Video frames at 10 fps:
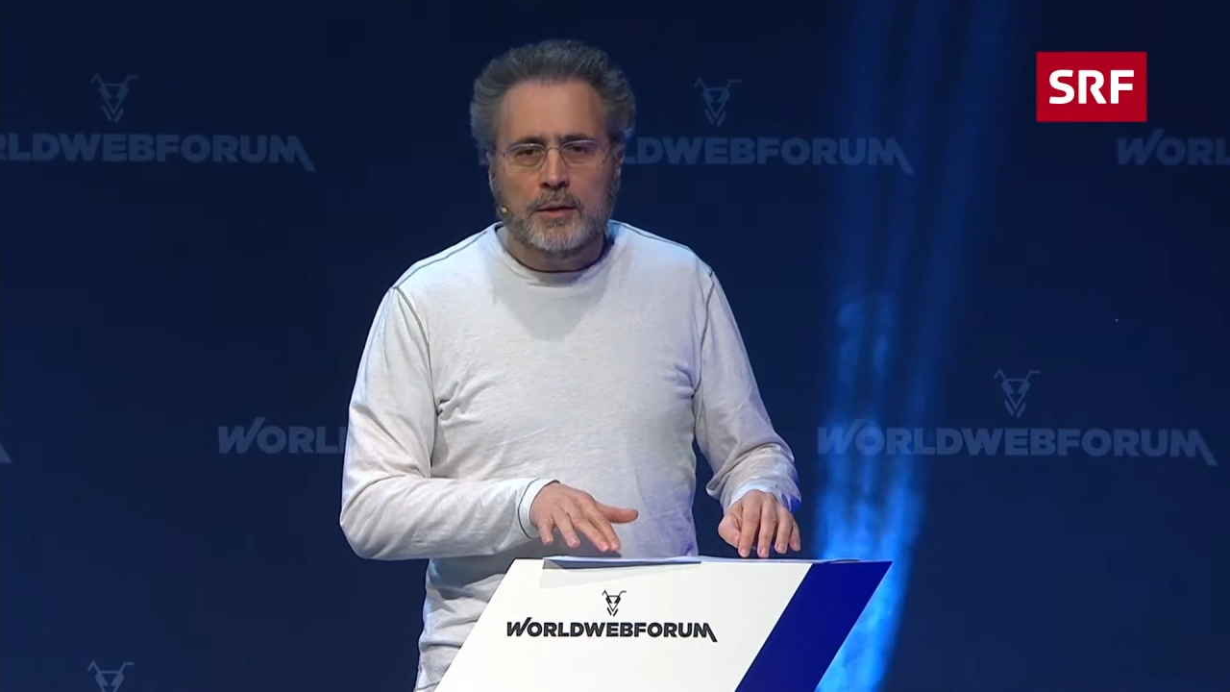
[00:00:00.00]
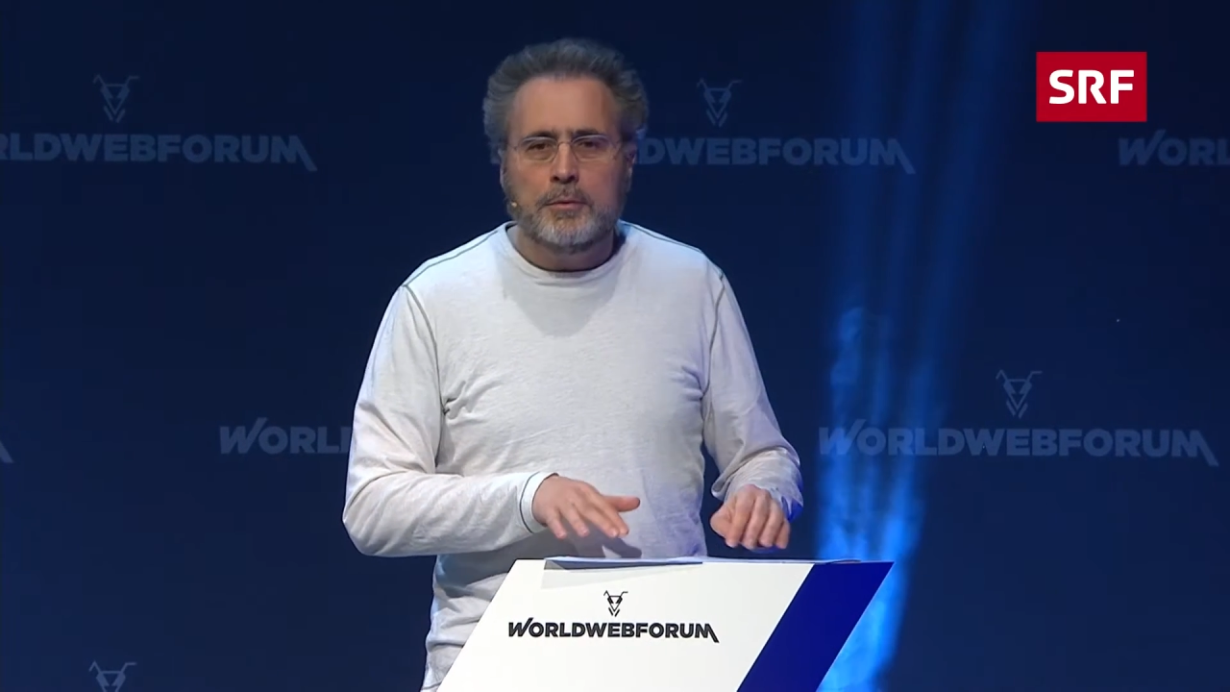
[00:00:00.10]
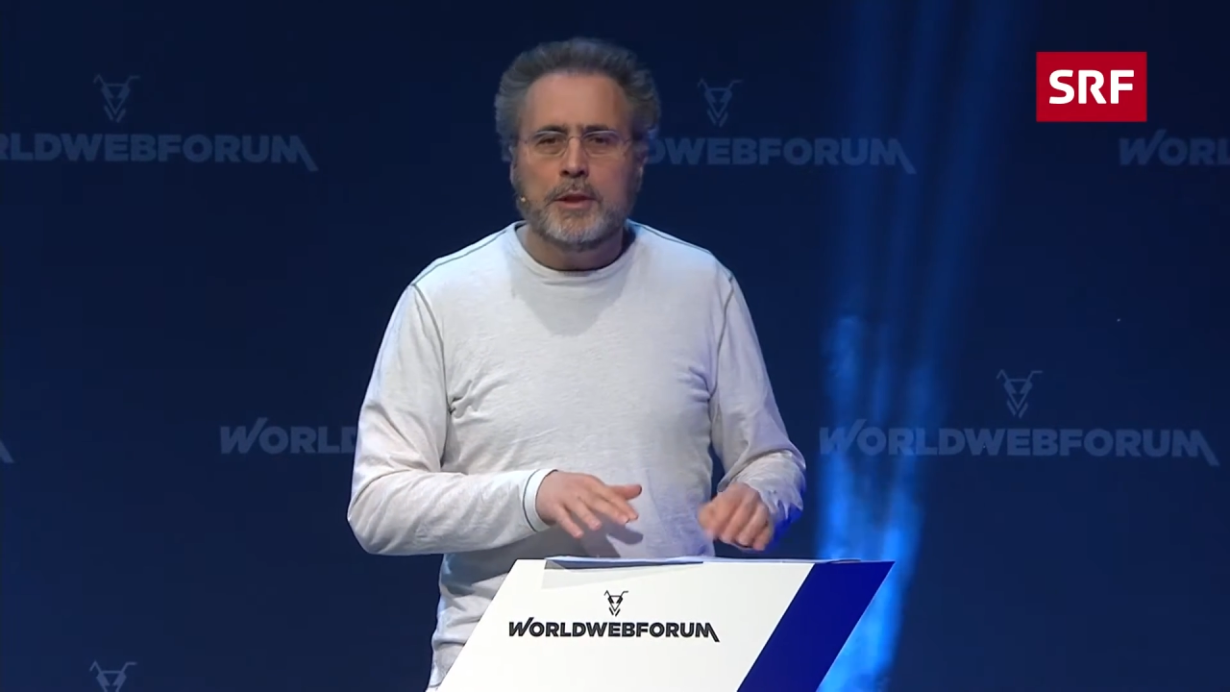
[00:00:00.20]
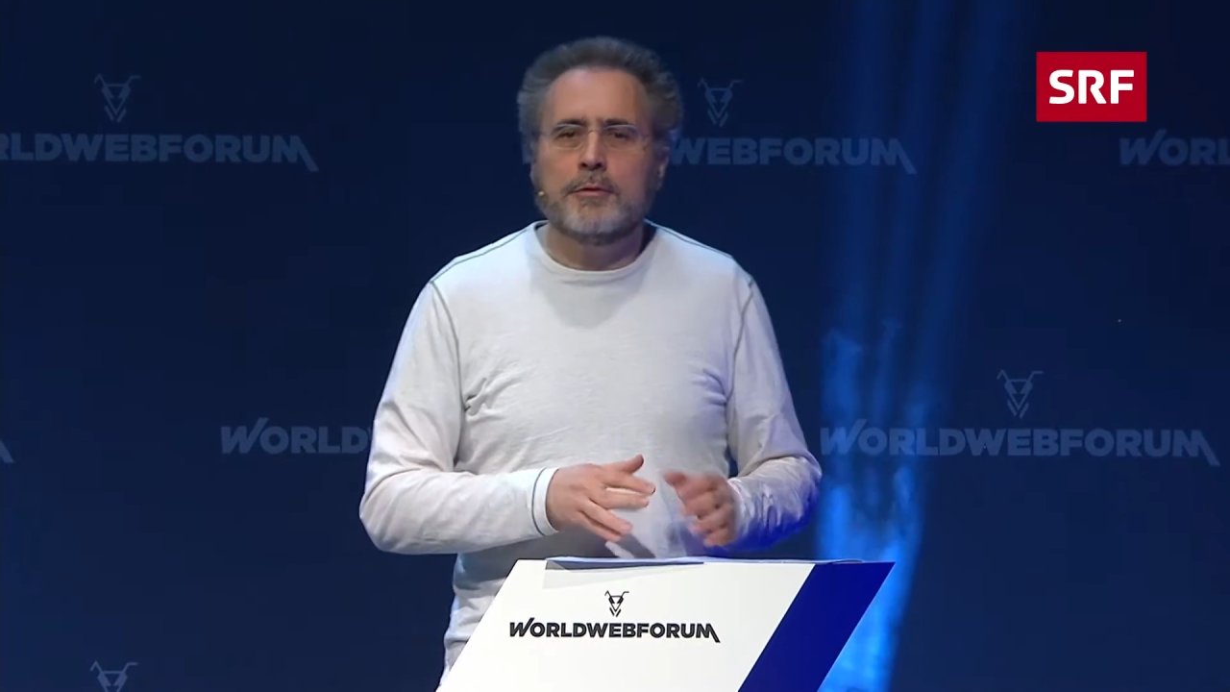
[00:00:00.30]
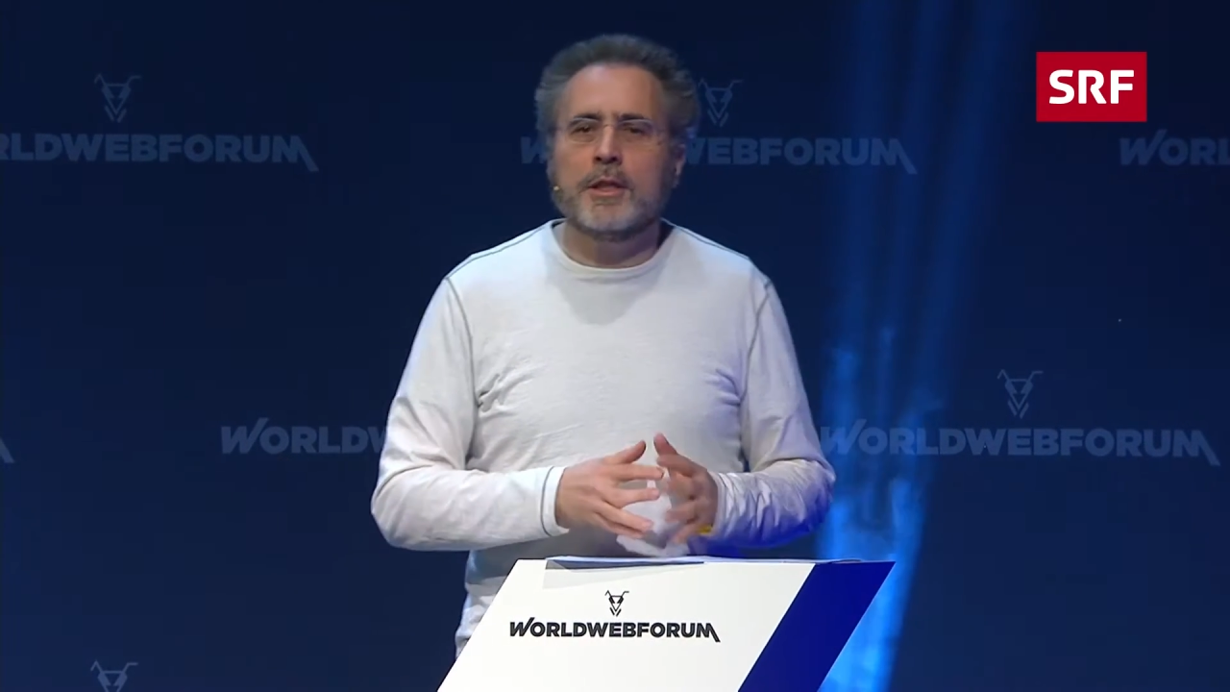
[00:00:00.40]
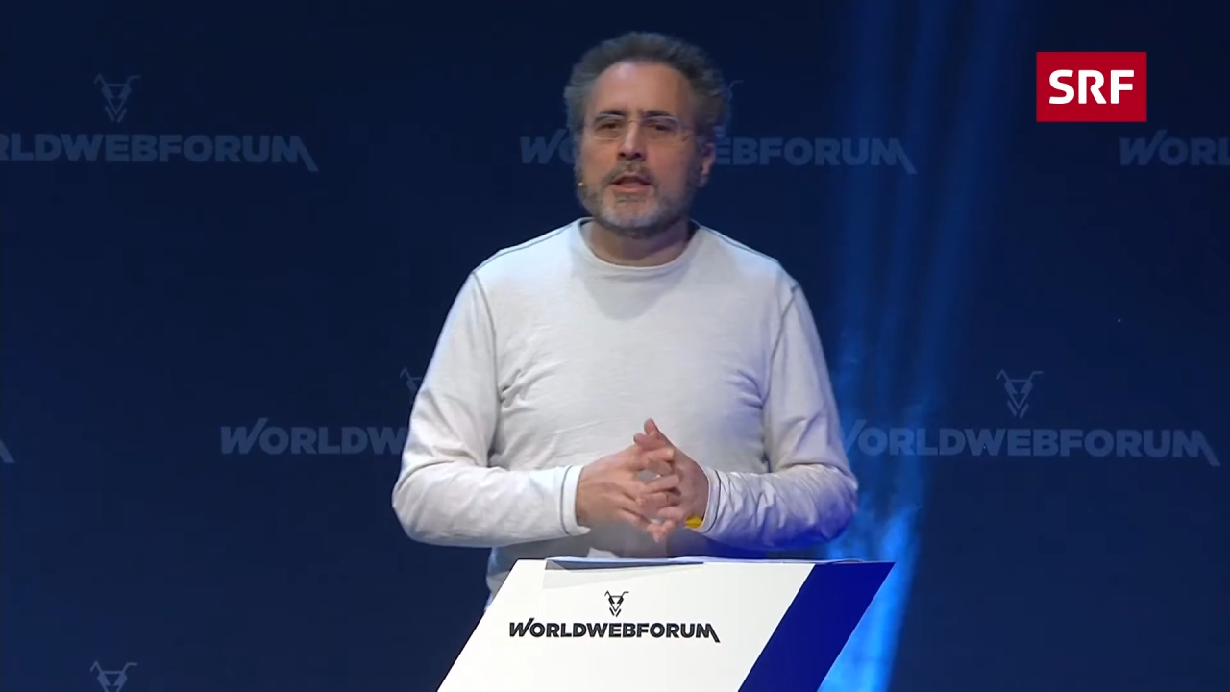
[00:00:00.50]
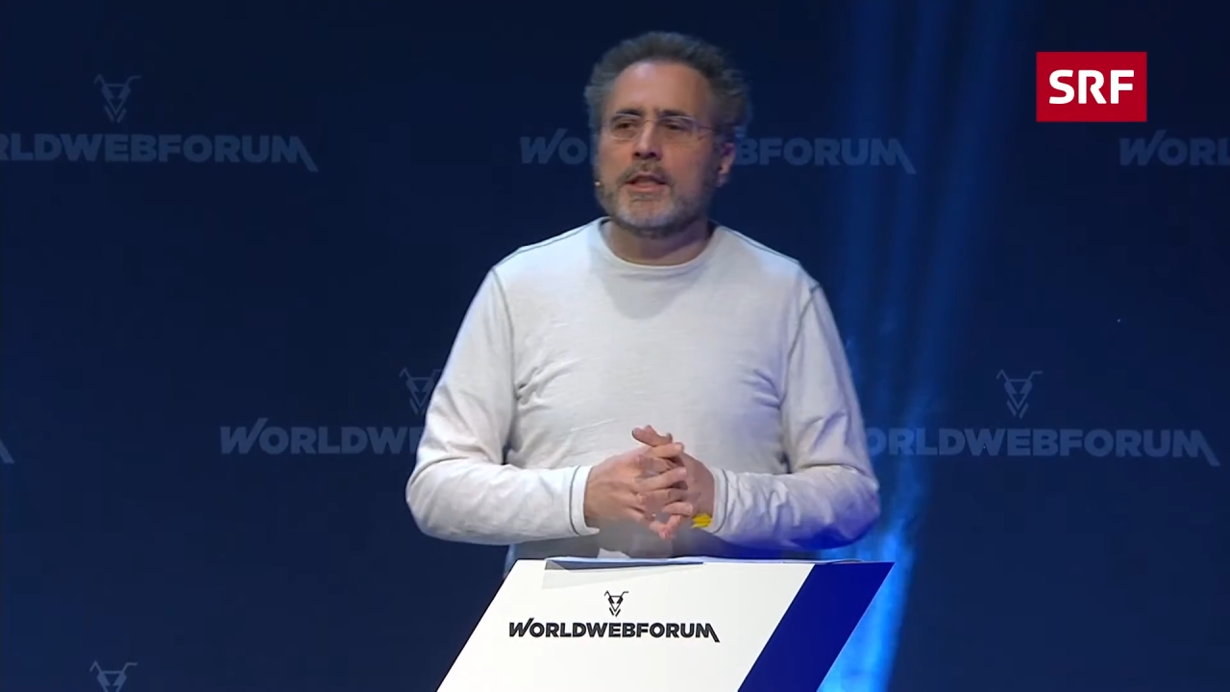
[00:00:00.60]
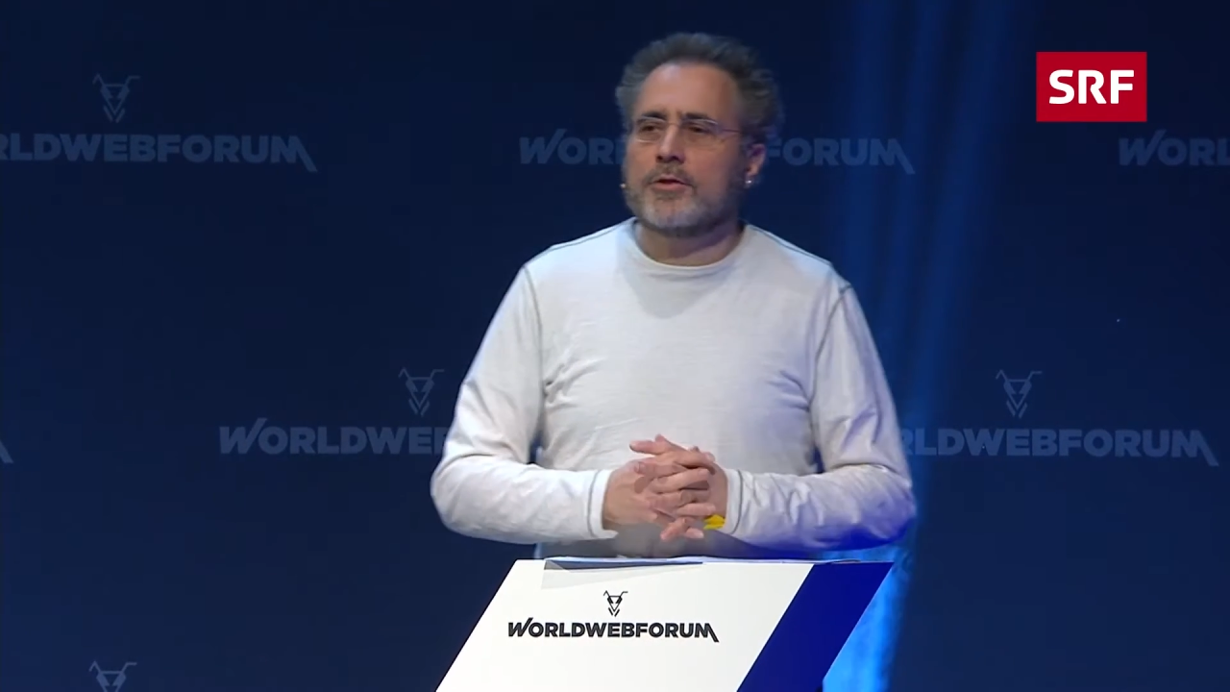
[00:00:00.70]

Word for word: we really